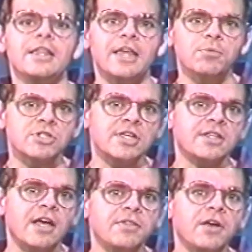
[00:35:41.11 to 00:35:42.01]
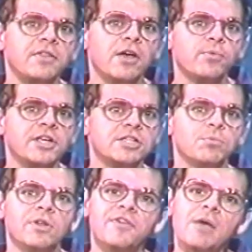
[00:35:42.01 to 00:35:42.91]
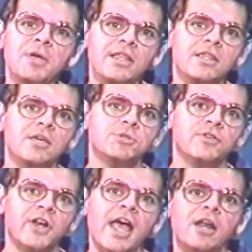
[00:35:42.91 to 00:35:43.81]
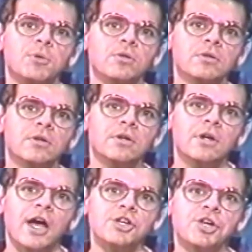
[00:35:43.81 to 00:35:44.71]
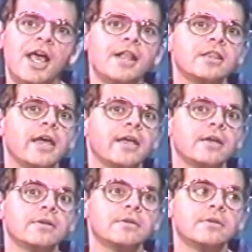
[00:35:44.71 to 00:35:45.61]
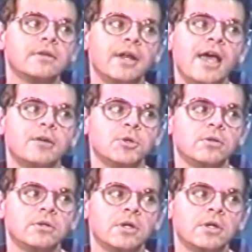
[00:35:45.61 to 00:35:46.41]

They will sit down there and they'll reason, well, if I'm made in the image of an animal, I should act like an animal.